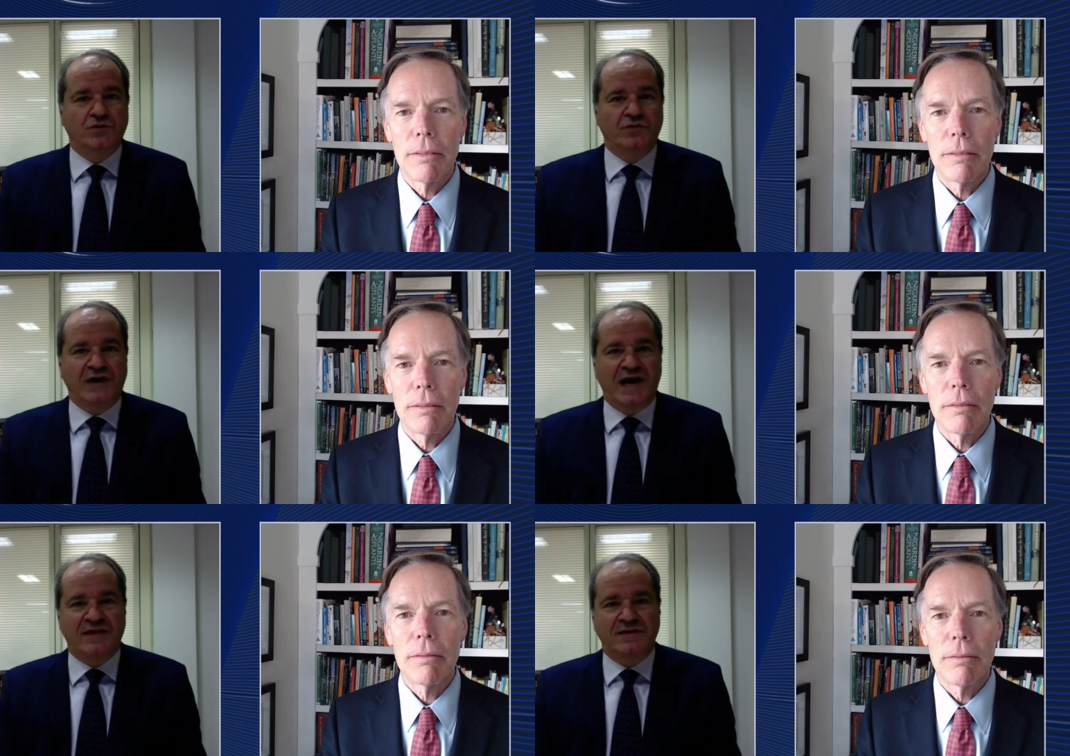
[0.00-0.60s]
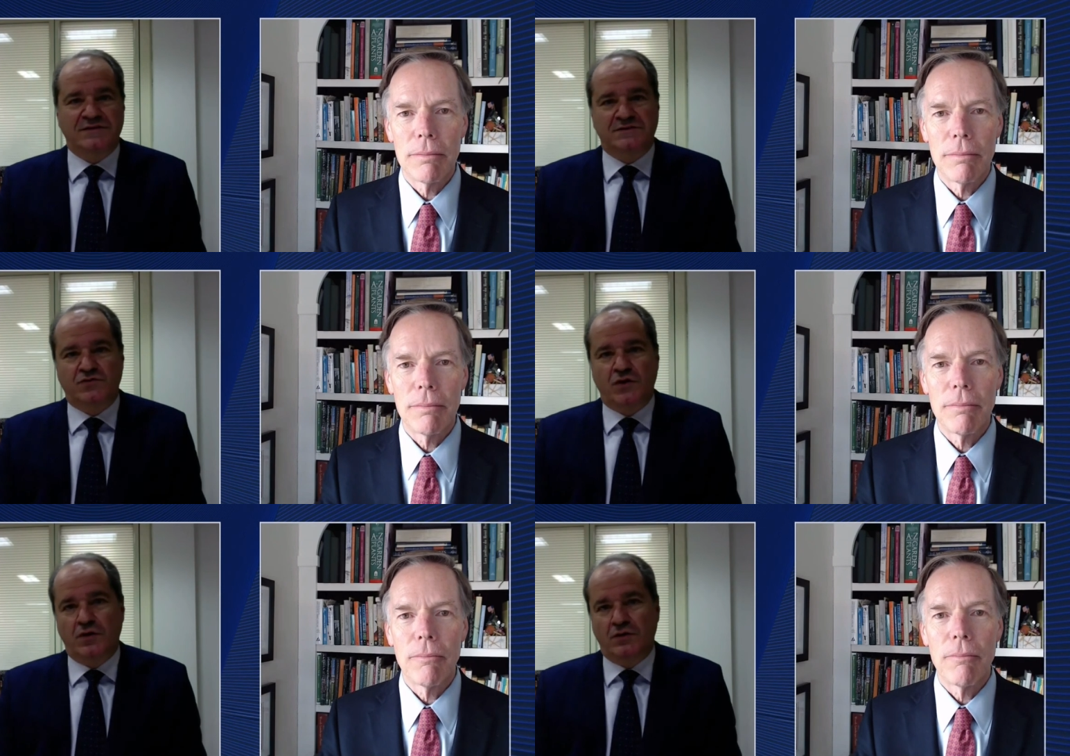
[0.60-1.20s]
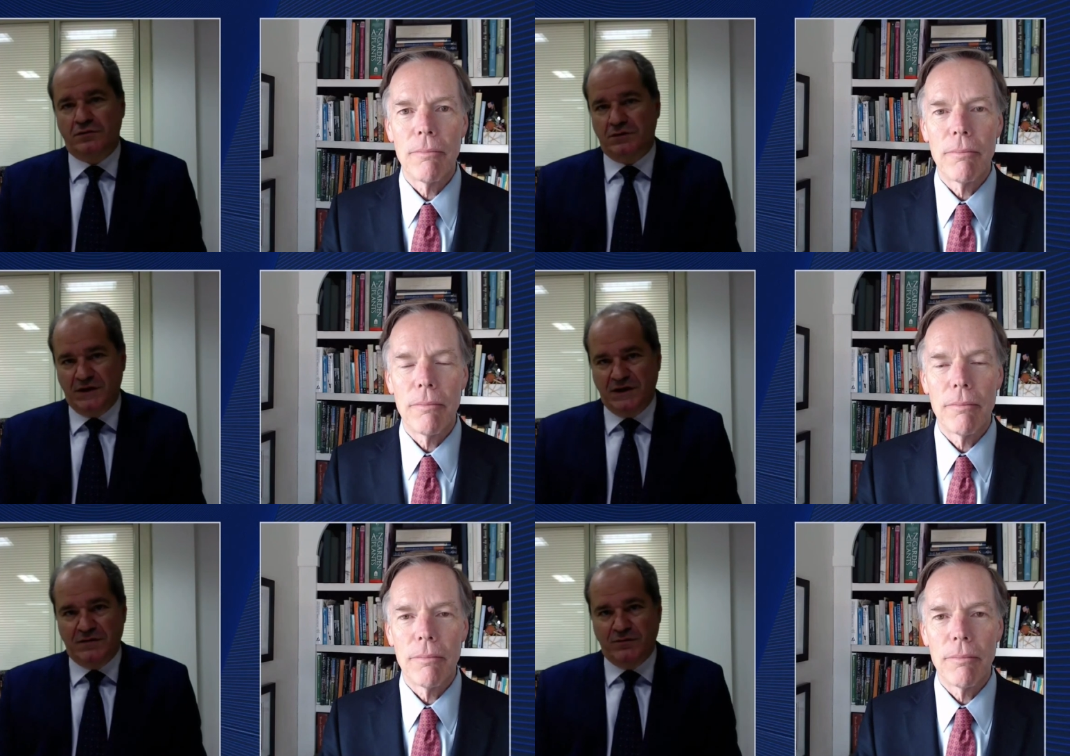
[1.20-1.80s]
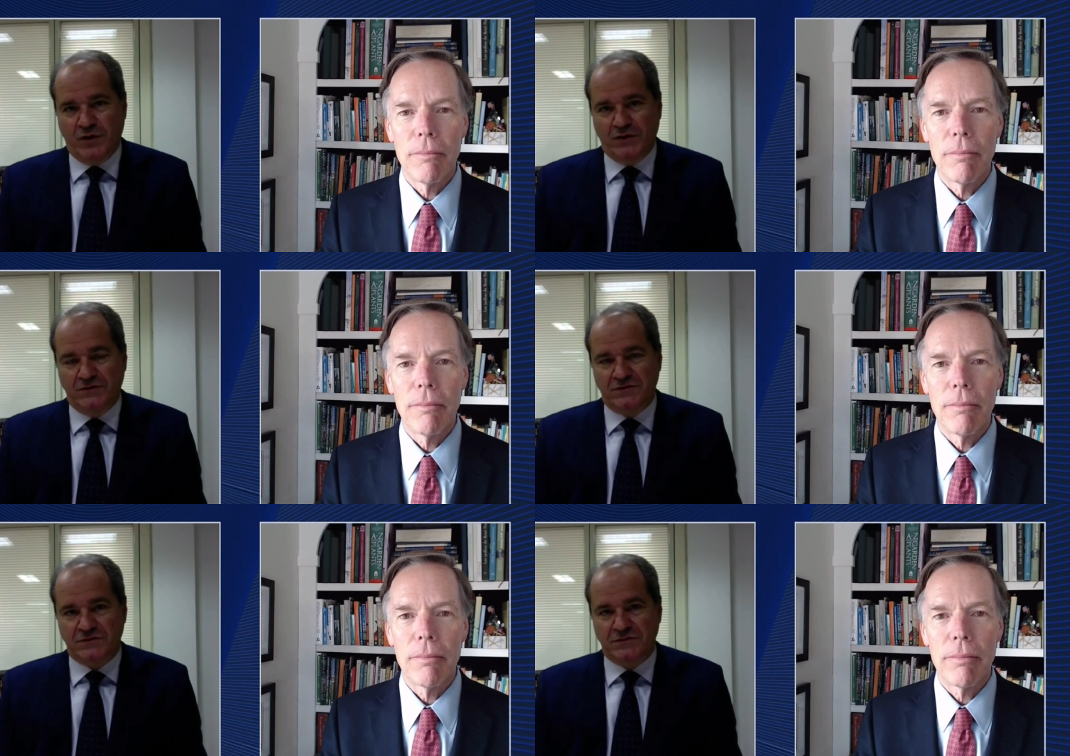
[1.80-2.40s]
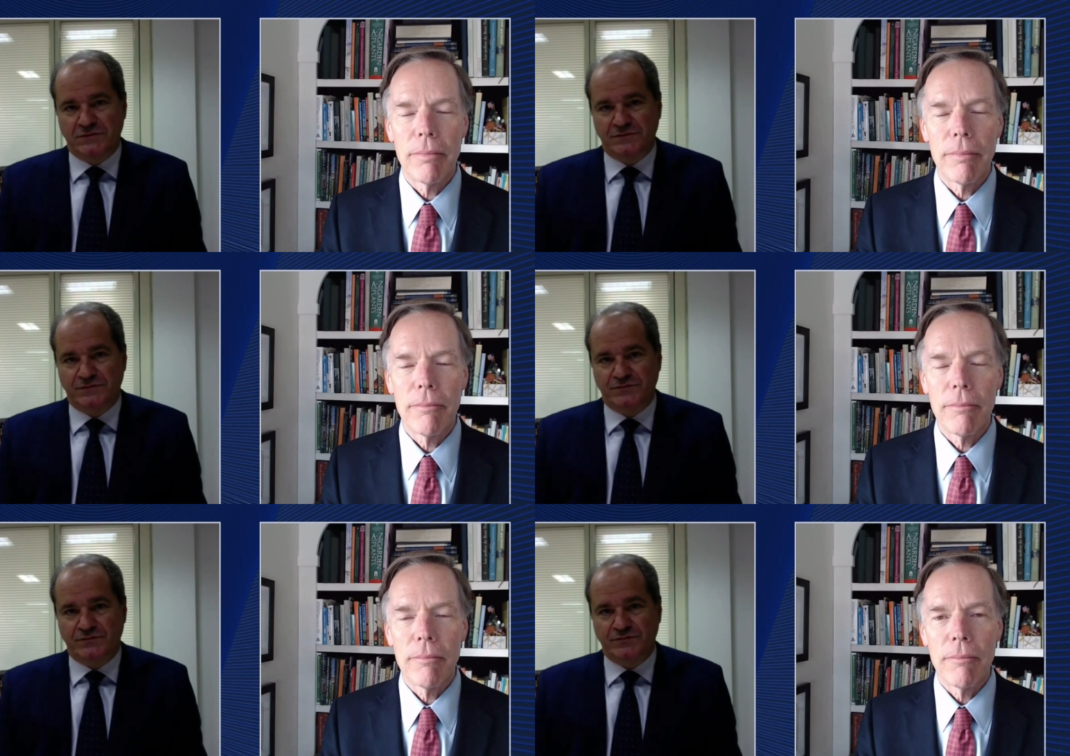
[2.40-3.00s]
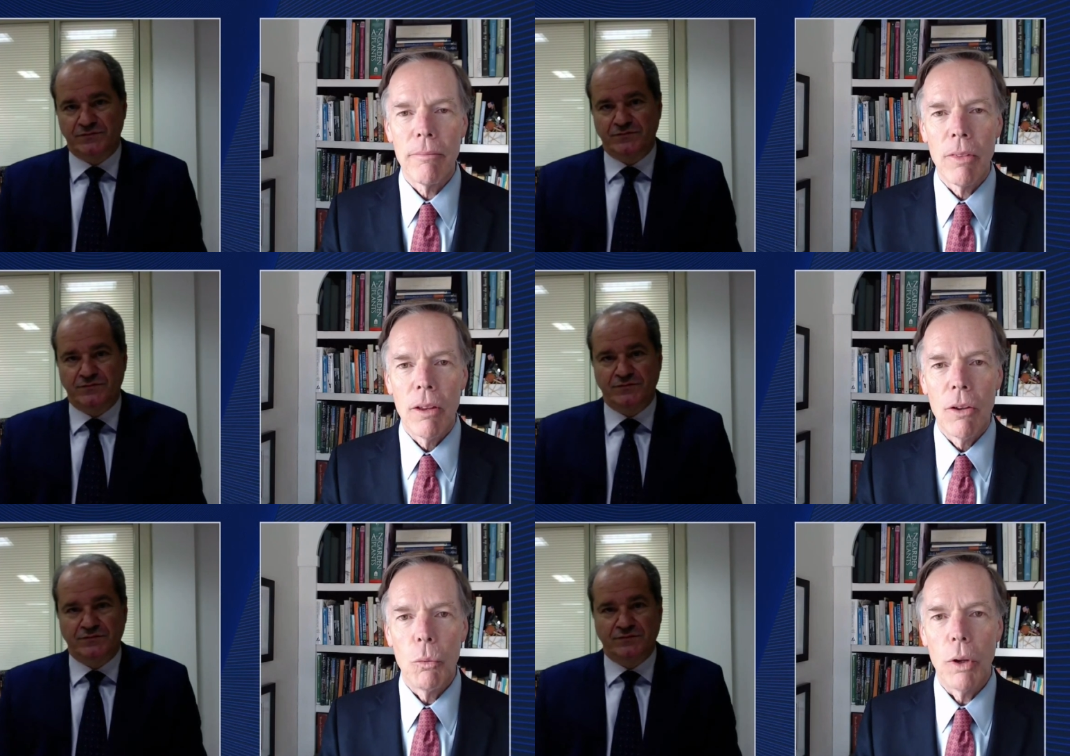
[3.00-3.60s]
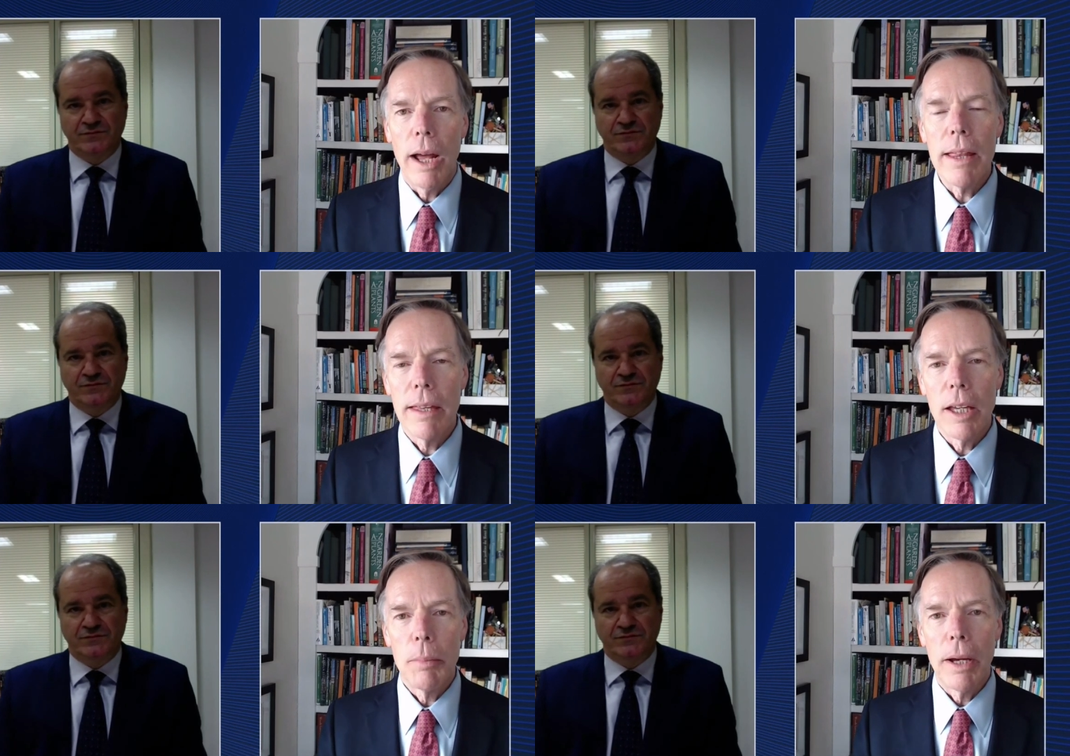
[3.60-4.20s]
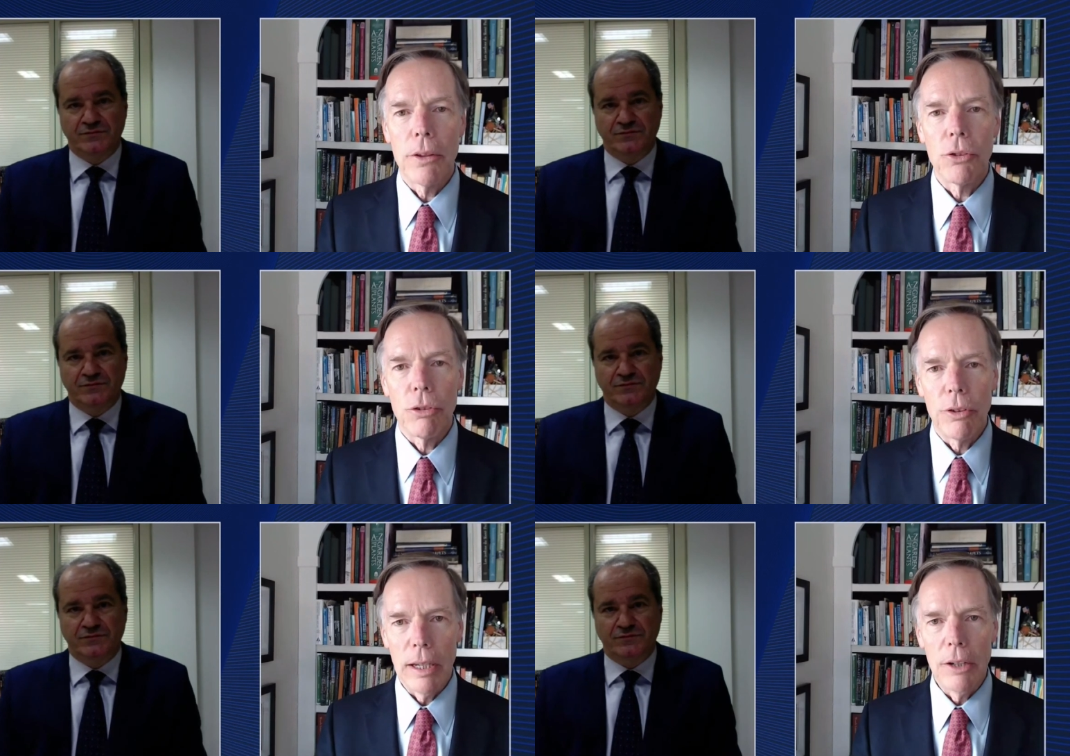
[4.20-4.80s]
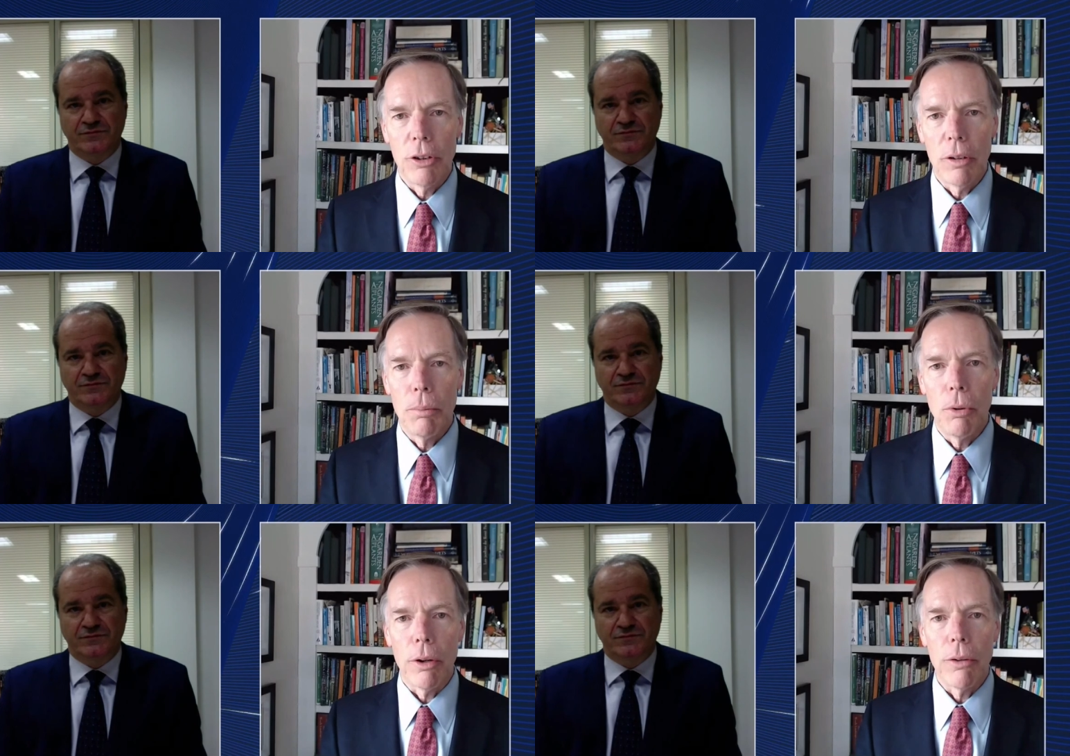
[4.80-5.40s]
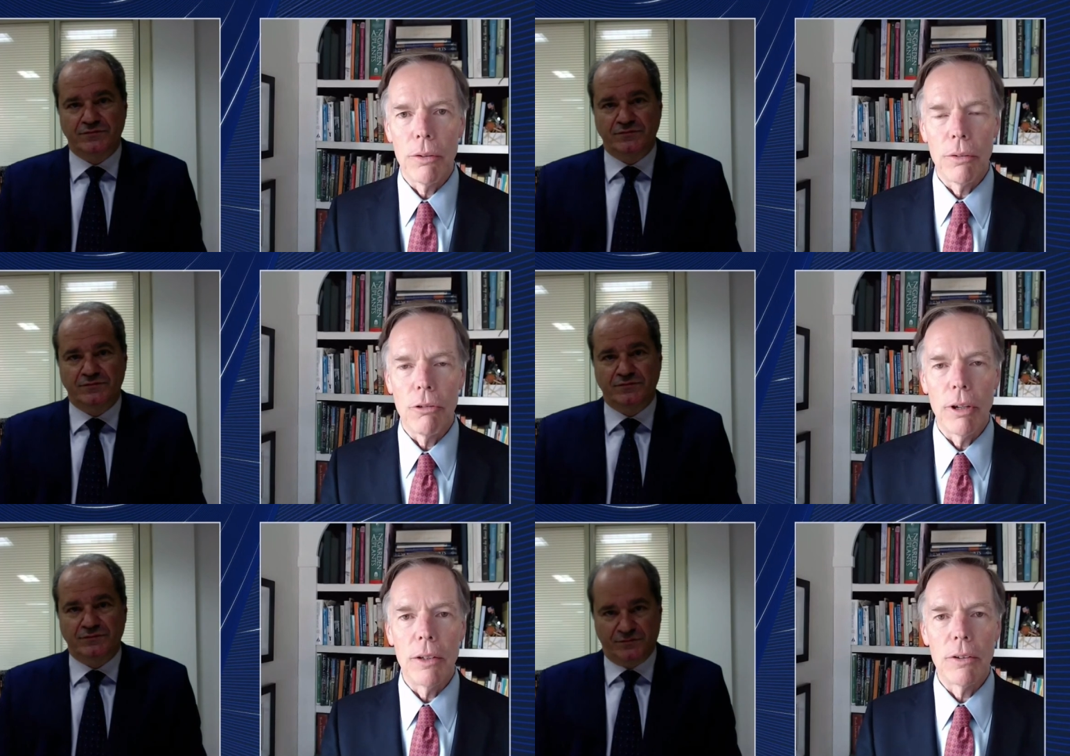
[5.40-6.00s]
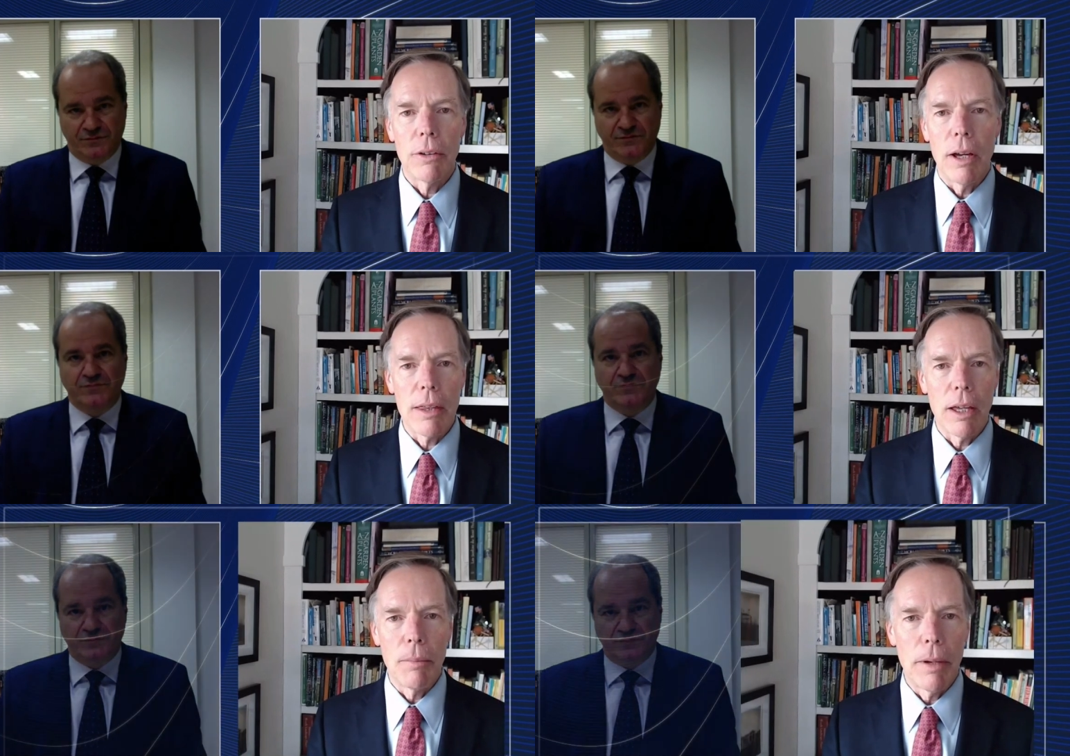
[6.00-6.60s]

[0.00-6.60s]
Speaker 1: view Athens' role in the Balkans?
Speaker 2: When I think about the strategic importance of Greece, I